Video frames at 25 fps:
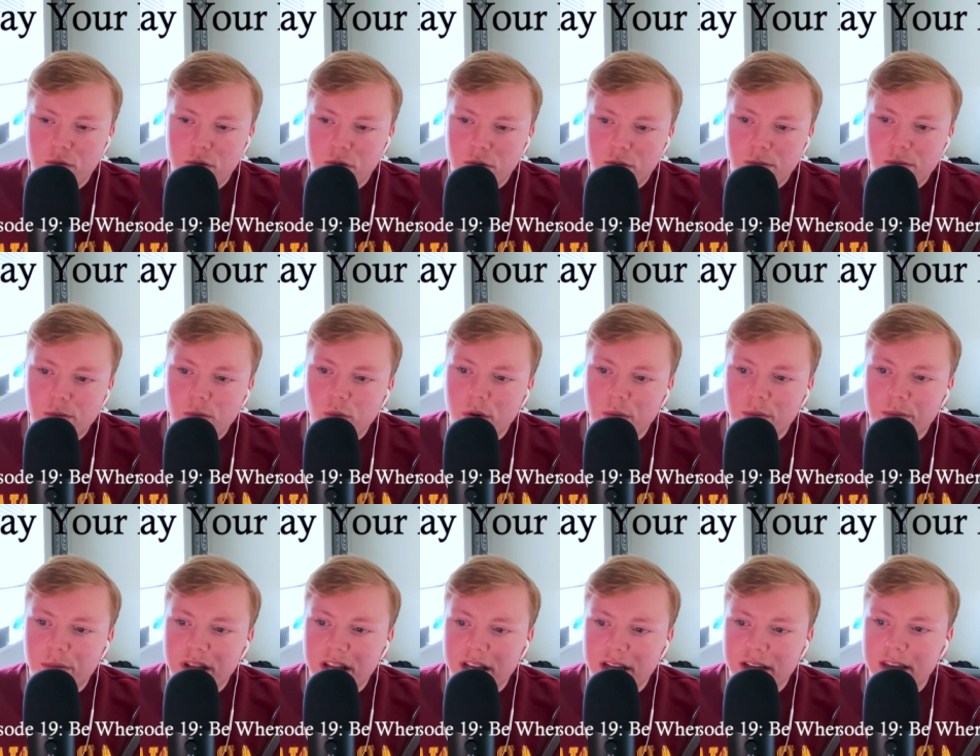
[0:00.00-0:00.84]
We we'd
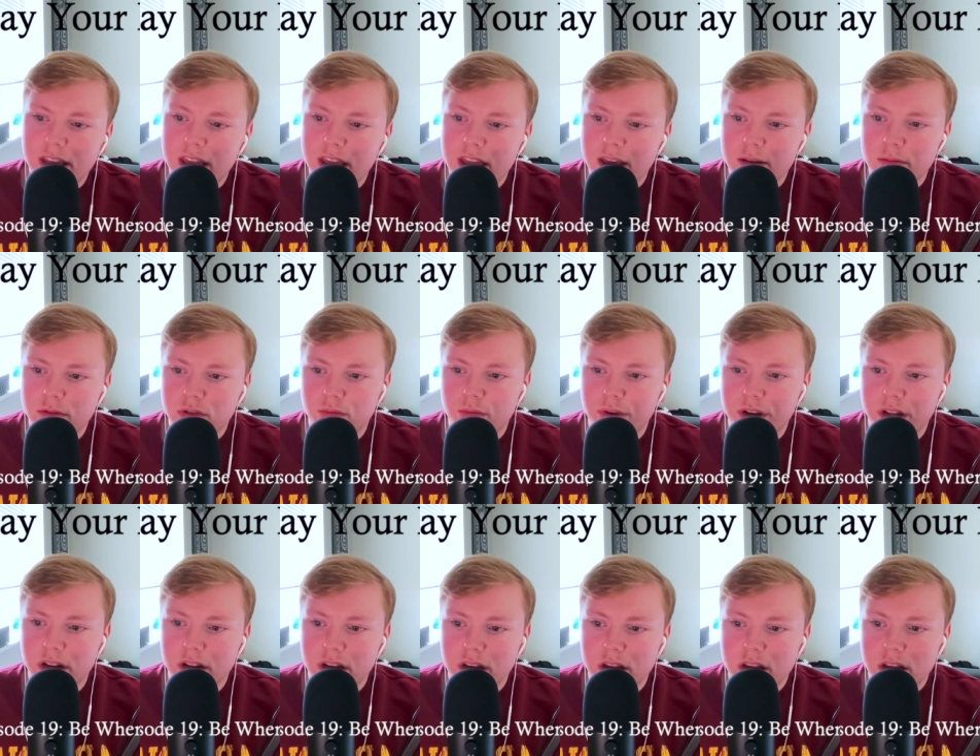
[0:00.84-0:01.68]
play games.
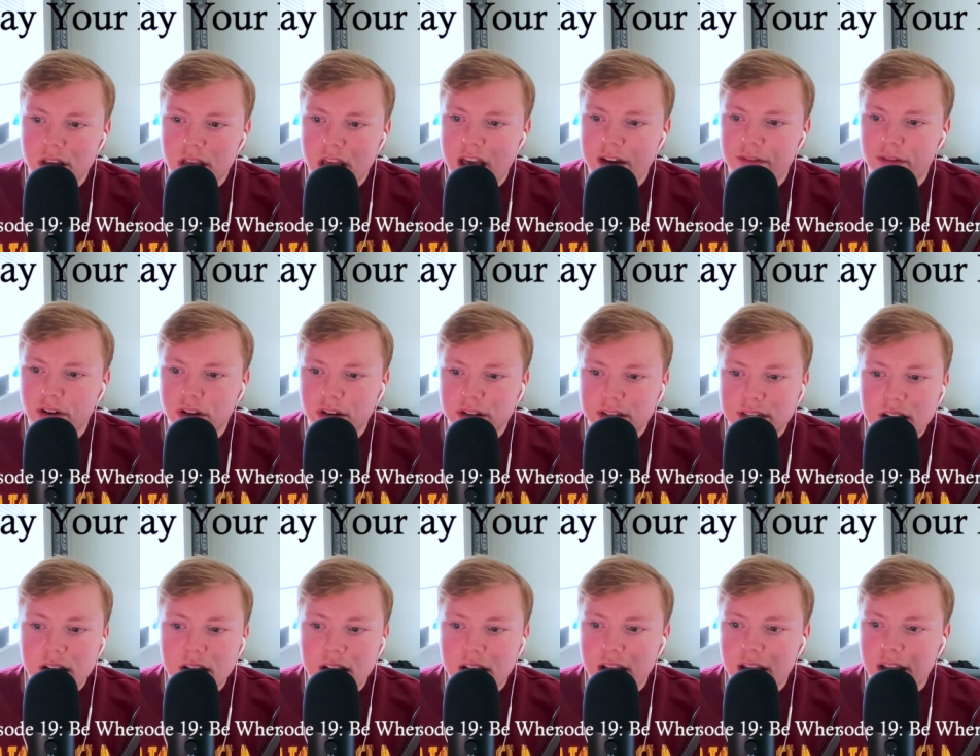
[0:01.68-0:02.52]
We'd have a good
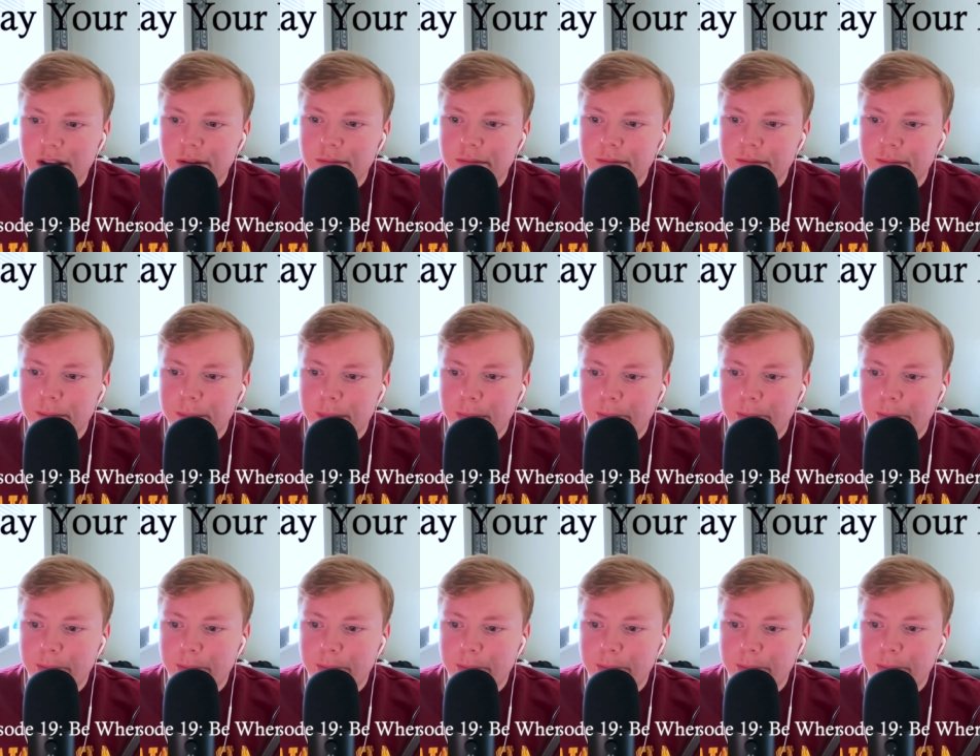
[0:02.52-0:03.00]
time,